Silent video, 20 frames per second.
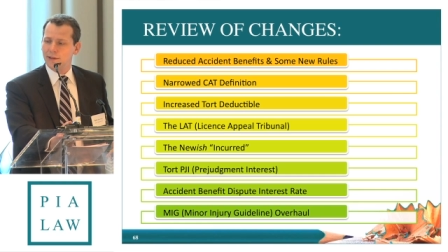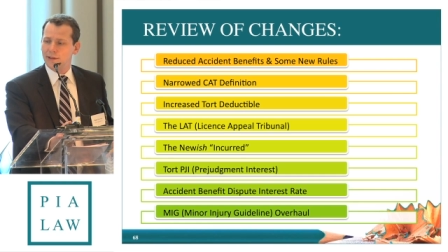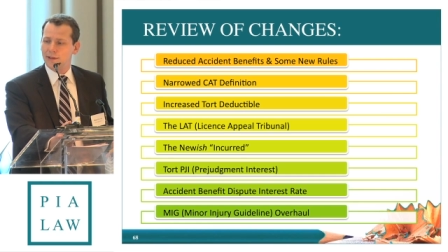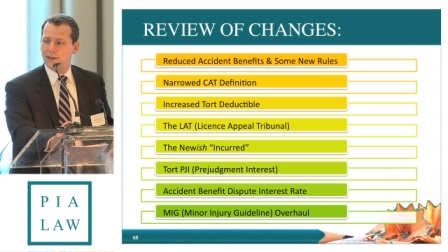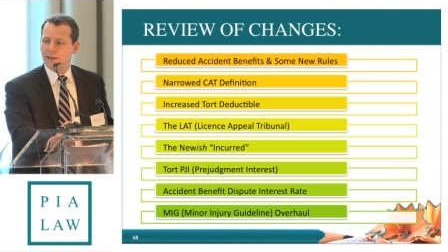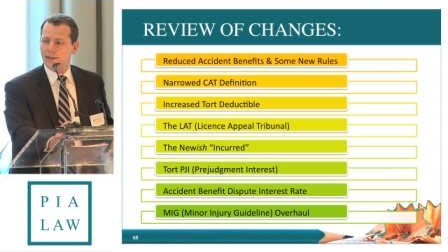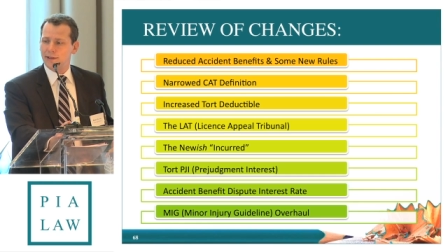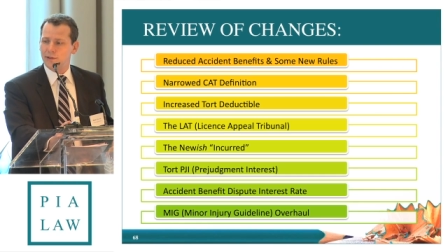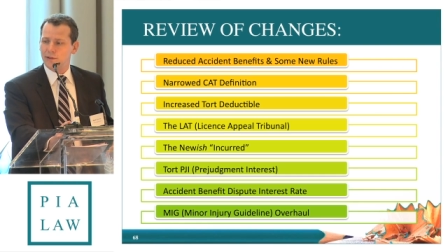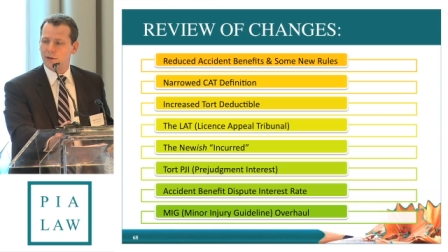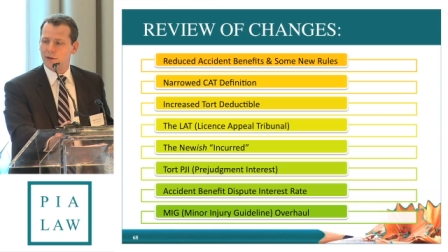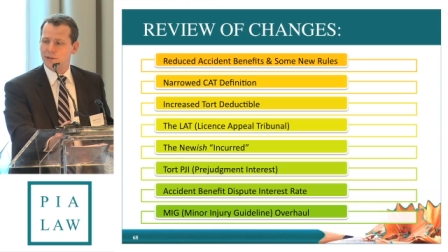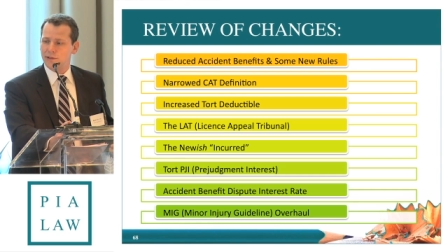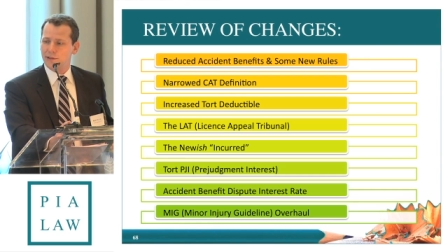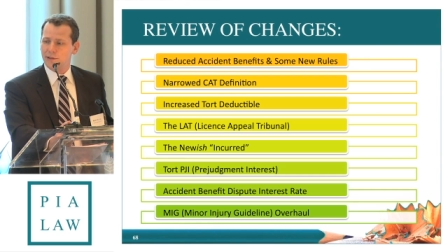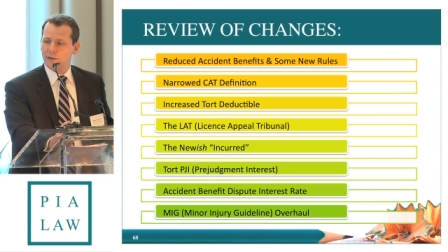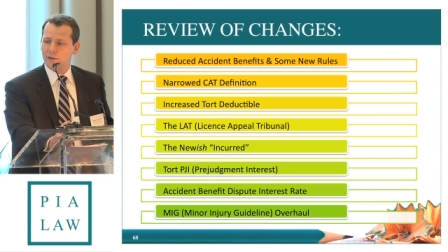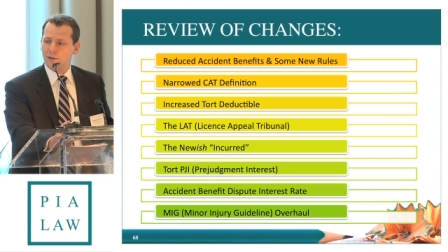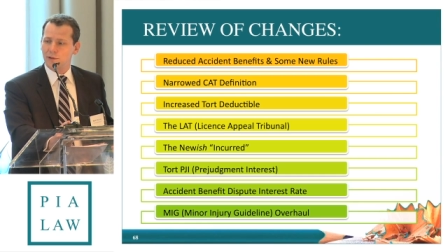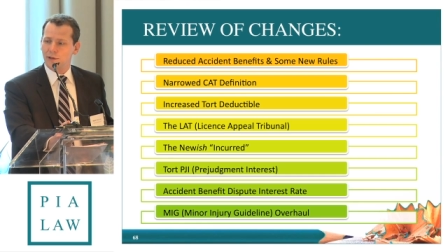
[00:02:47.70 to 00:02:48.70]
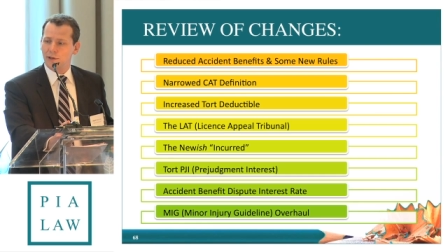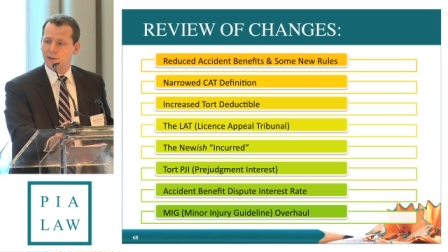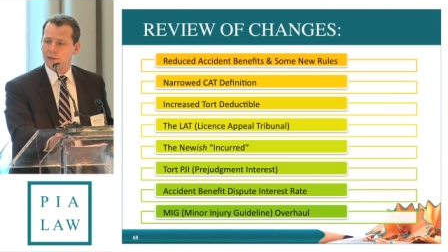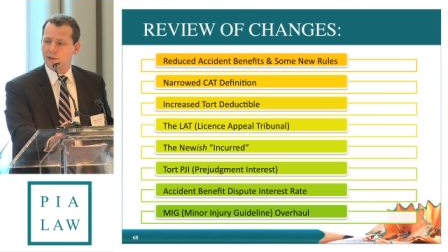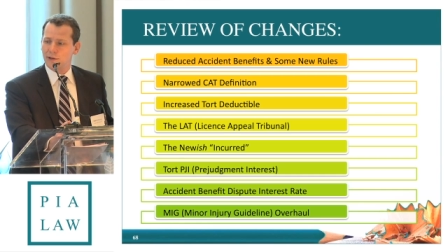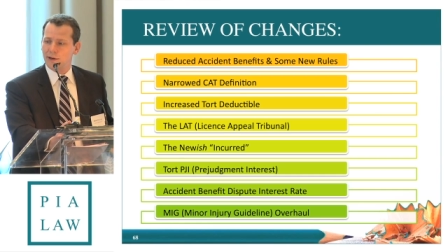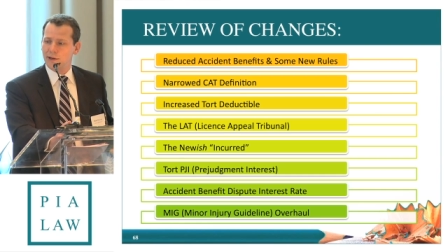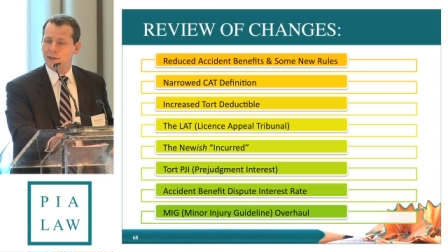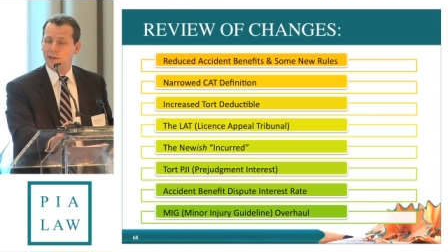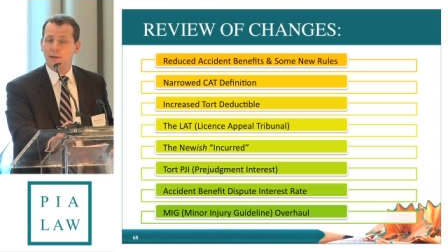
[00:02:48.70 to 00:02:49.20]
Darcy's also going
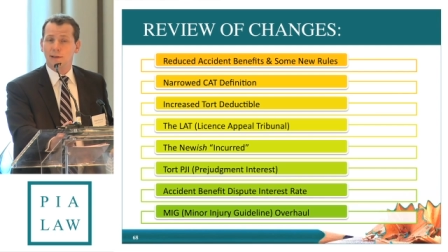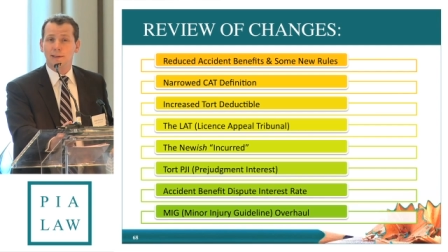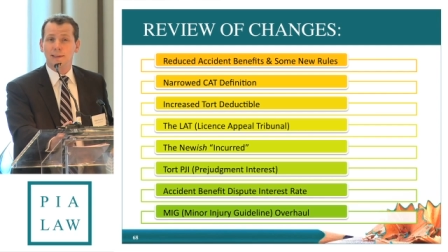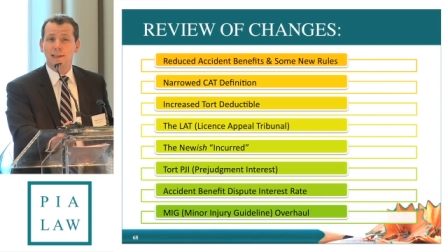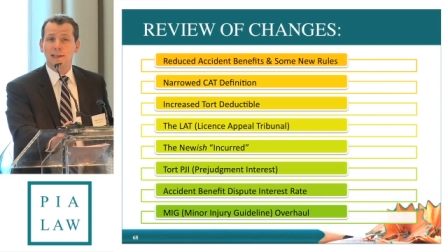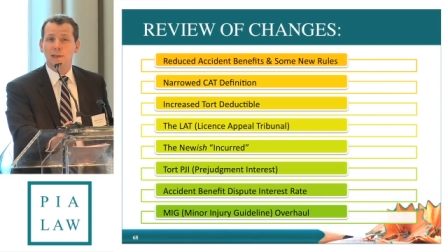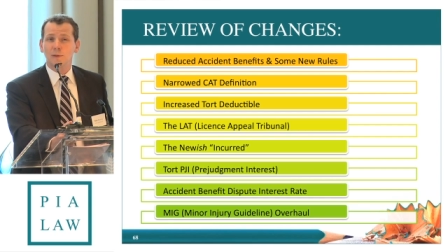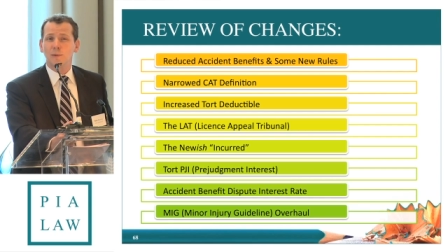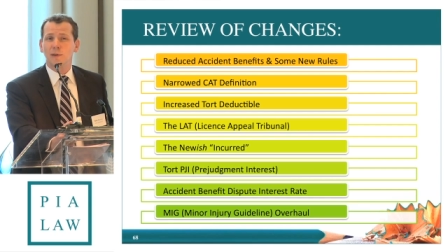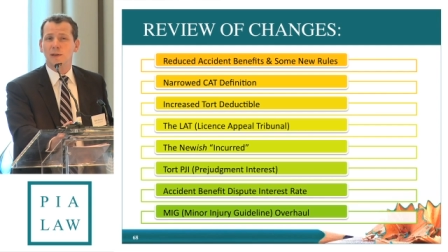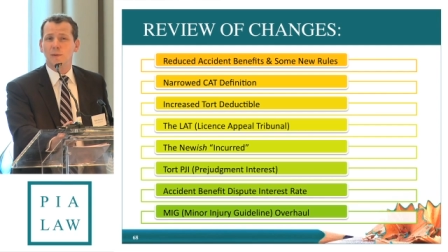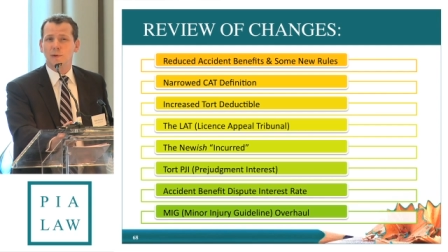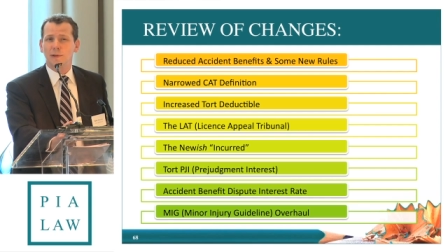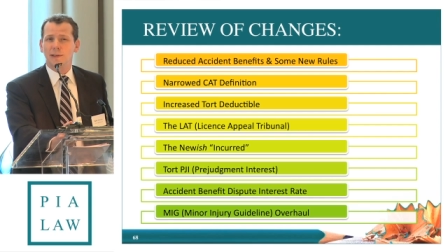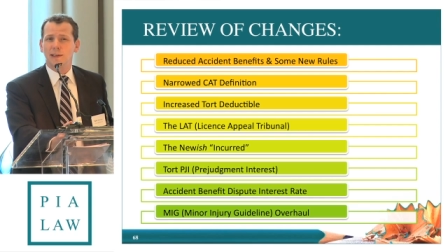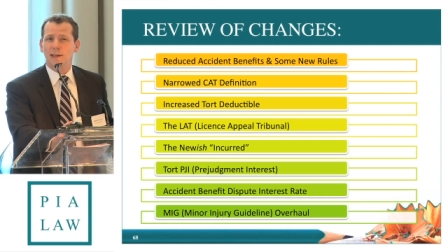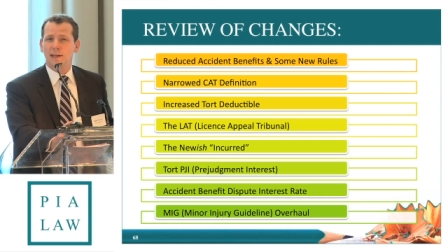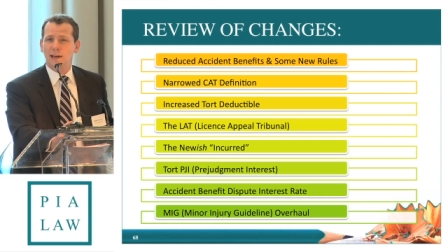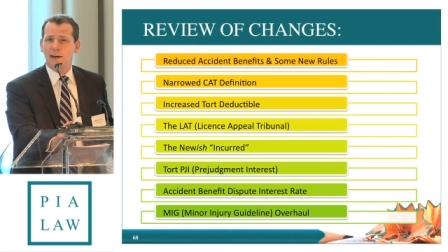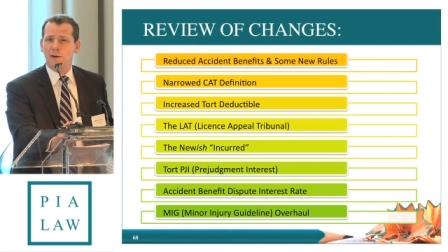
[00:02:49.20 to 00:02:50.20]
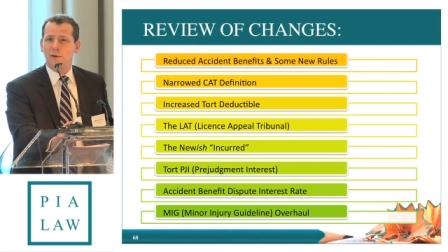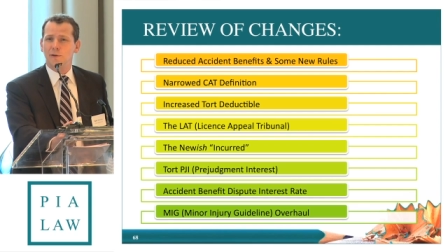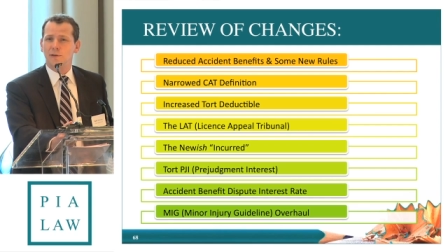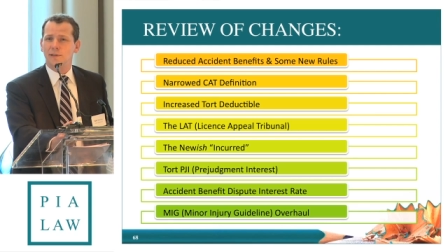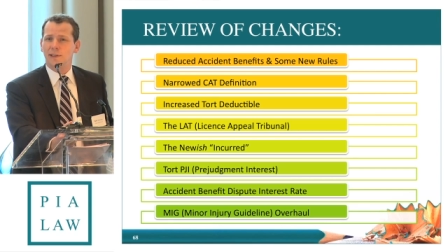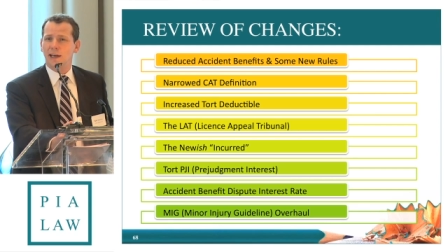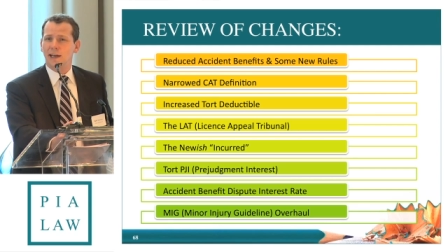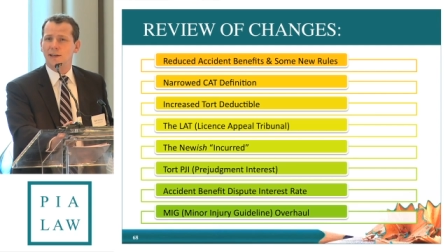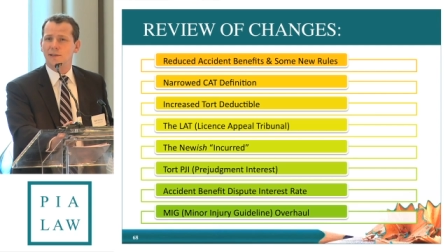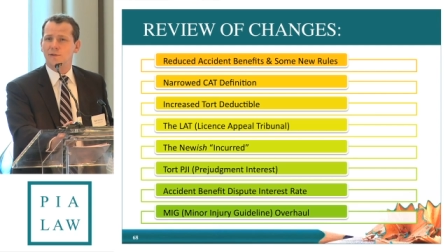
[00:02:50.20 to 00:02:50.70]
to talk a little bit about the
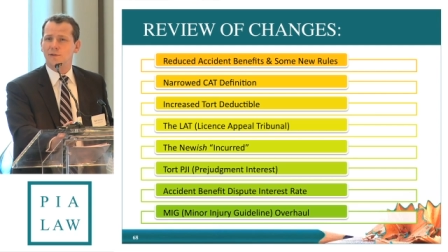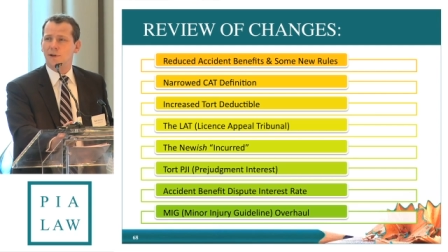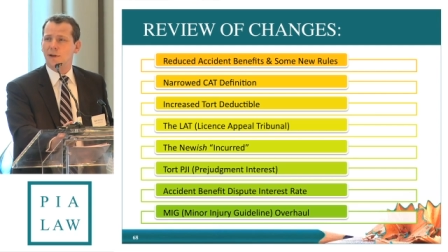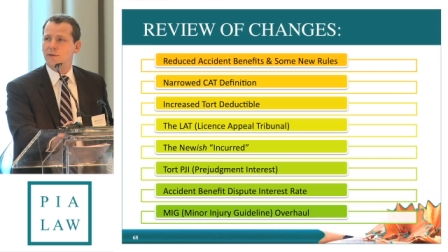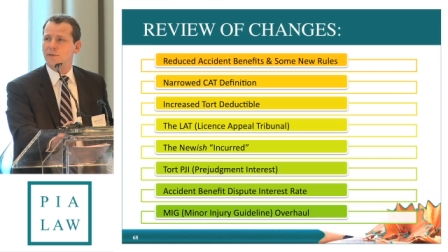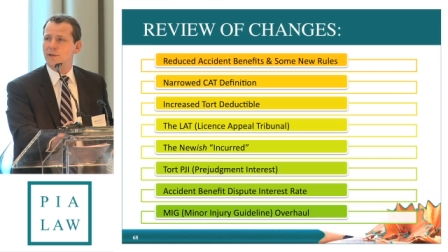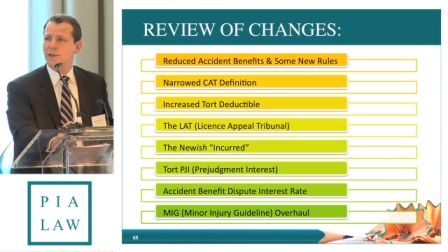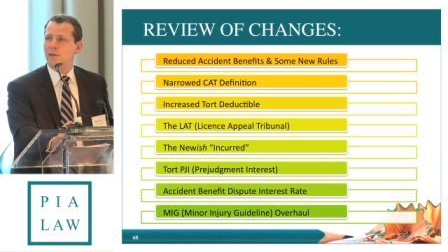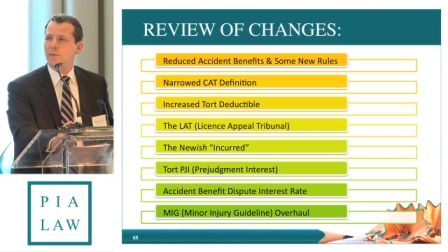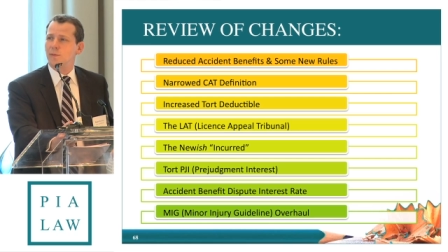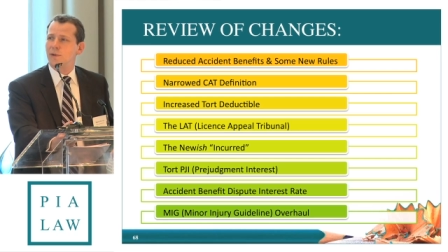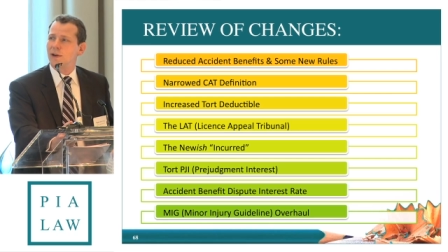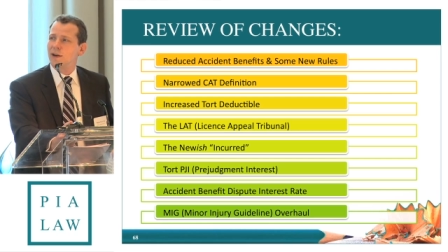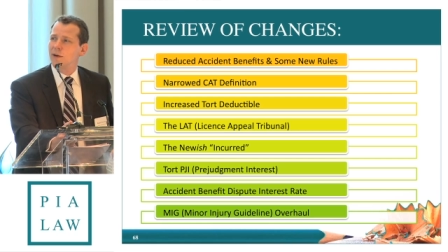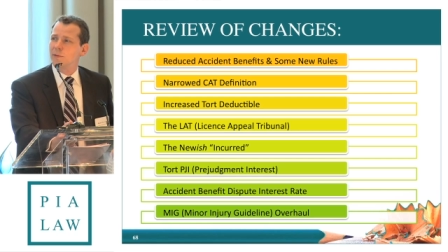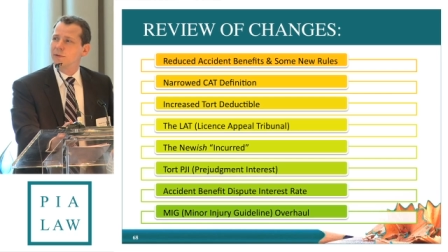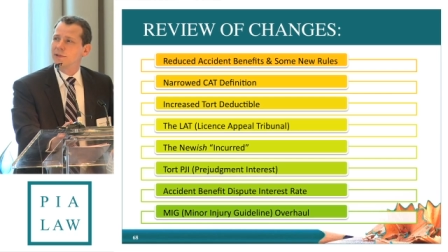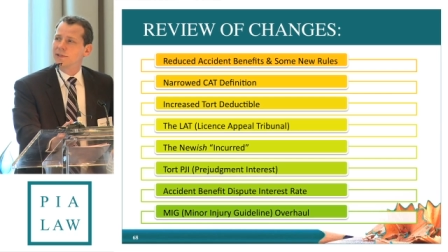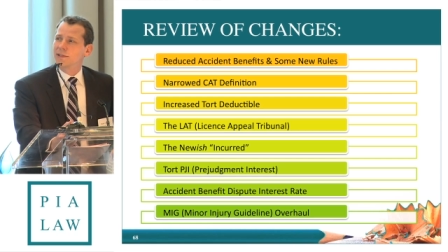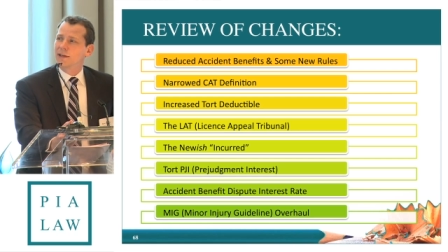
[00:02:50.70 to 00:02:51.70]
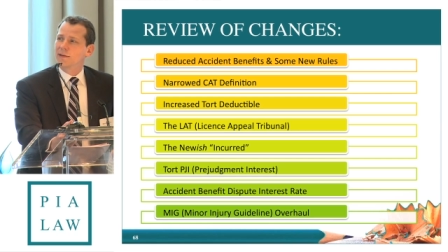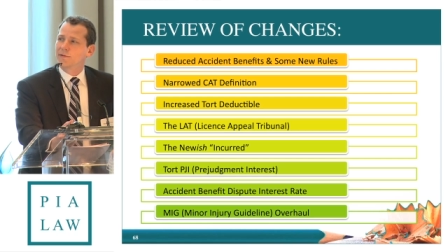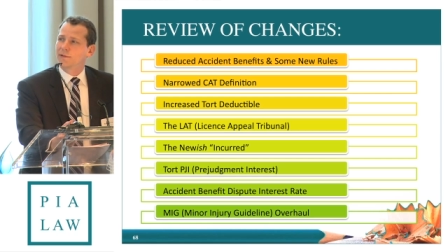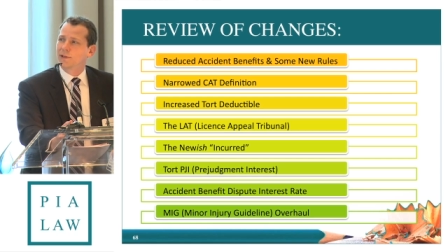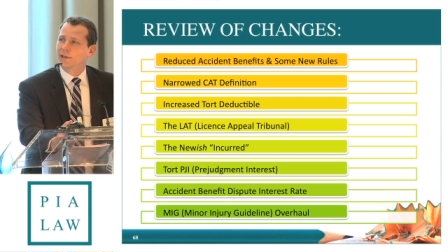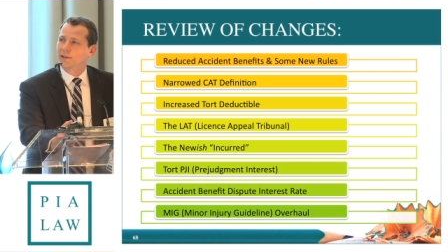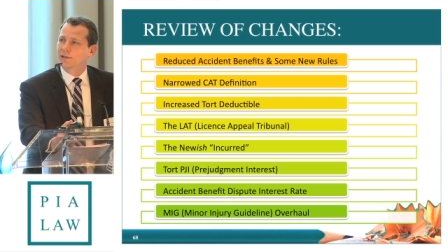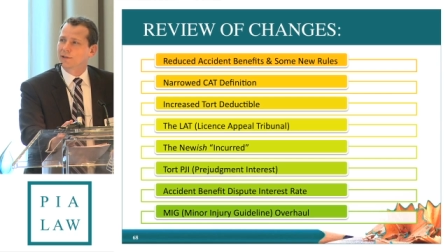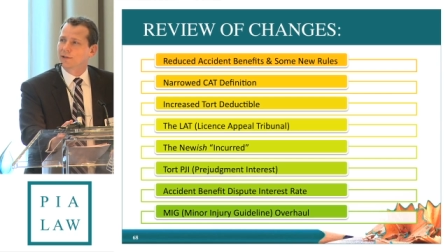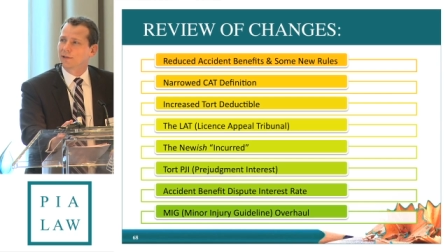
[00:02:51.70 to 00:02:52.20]
narrowed catastrophic impairment
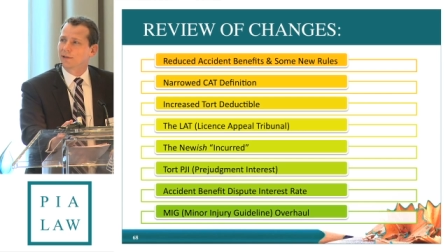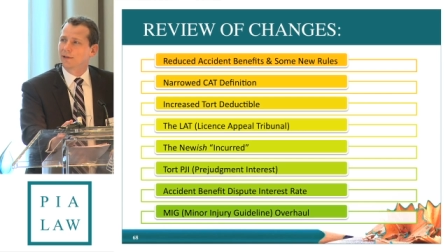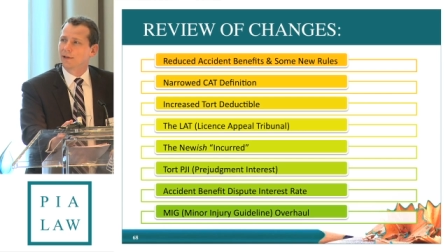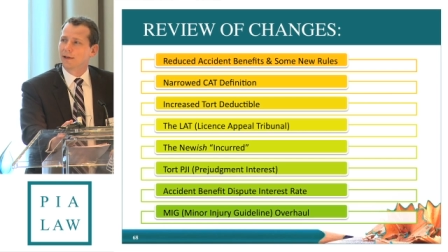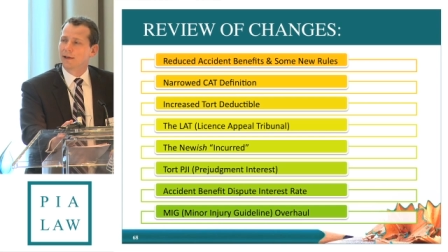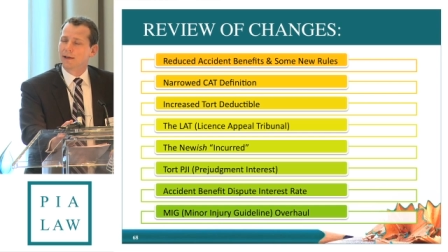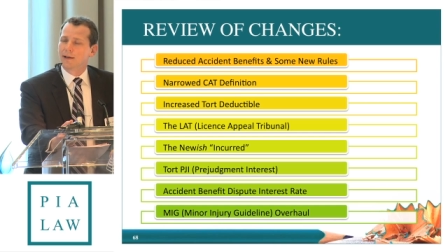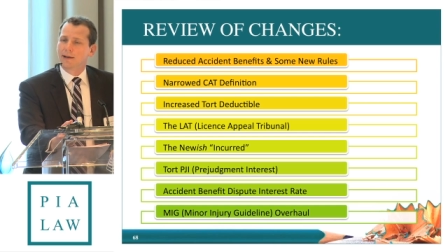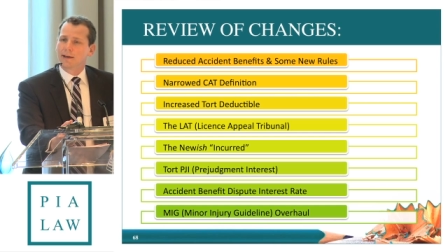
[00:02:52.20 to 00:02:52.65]
definition.